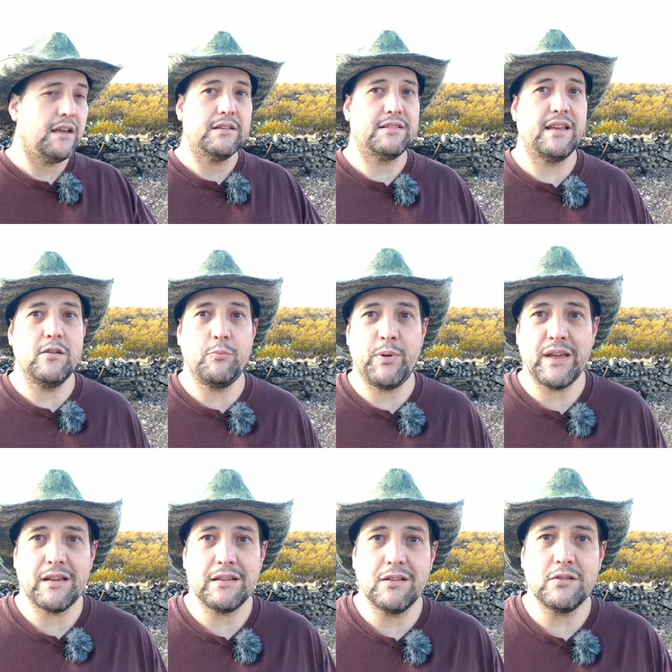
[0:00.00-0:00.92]
say you
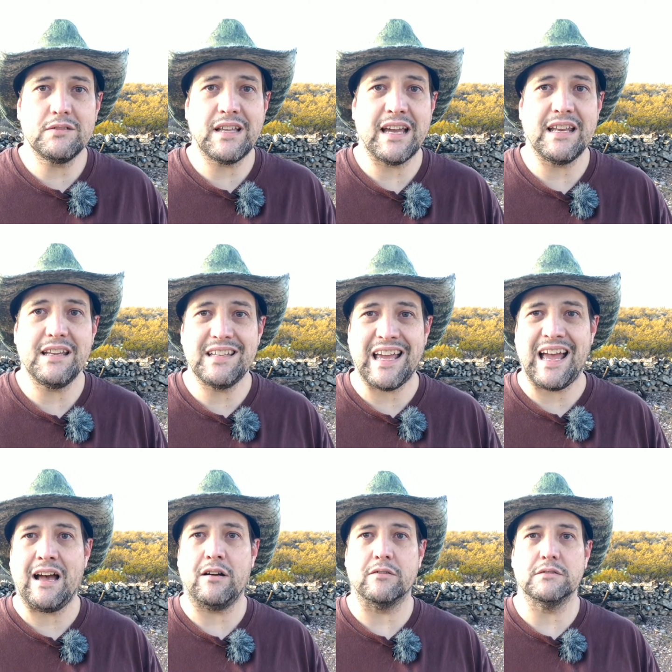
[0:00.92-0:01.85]
pick a little tiny
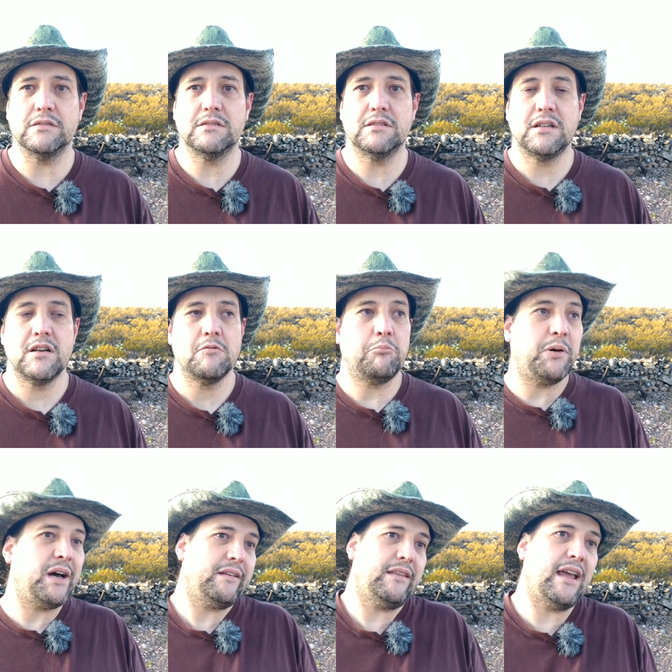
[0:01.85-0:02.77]
town,
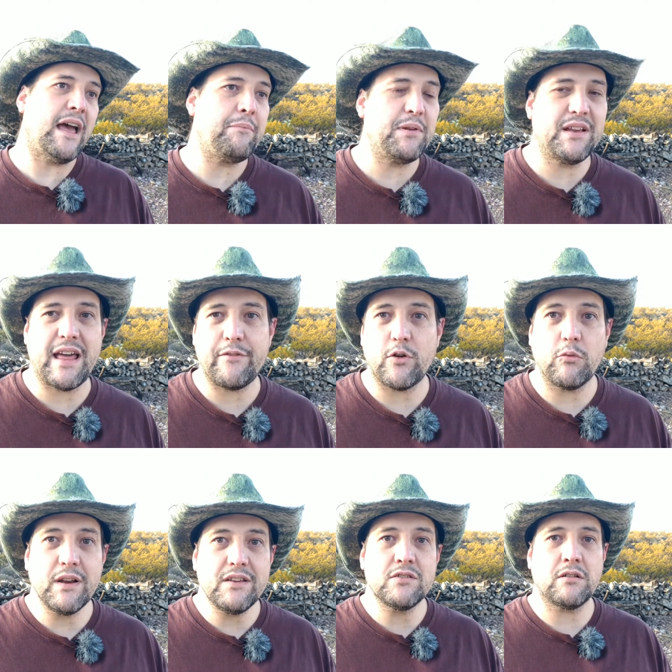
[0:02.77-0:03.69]
but they happen to have a
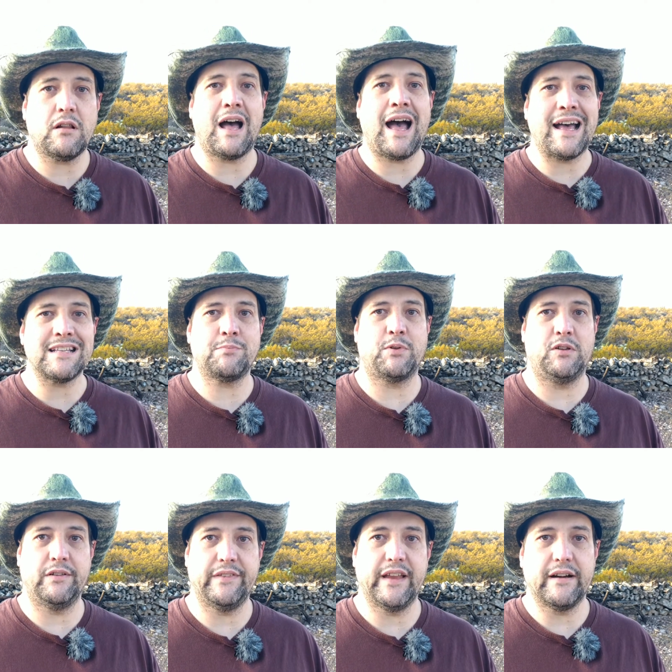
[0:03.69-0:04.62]
regional
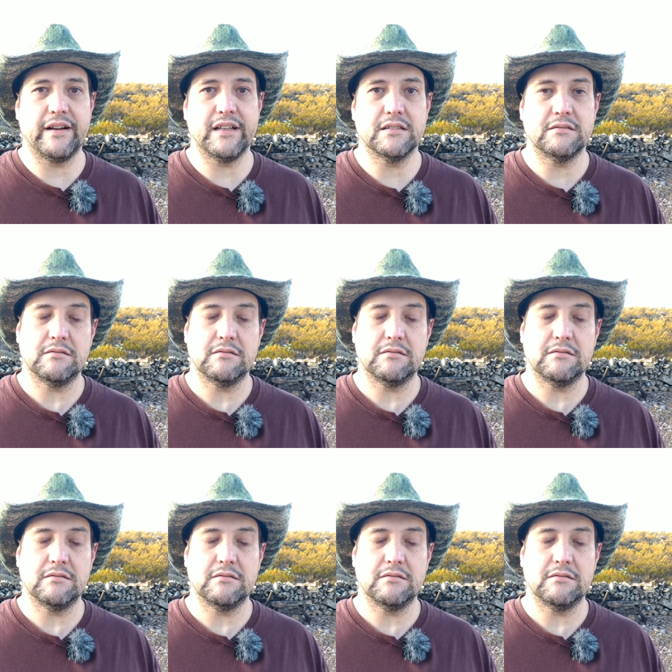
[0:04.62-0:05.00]
hospital in the area.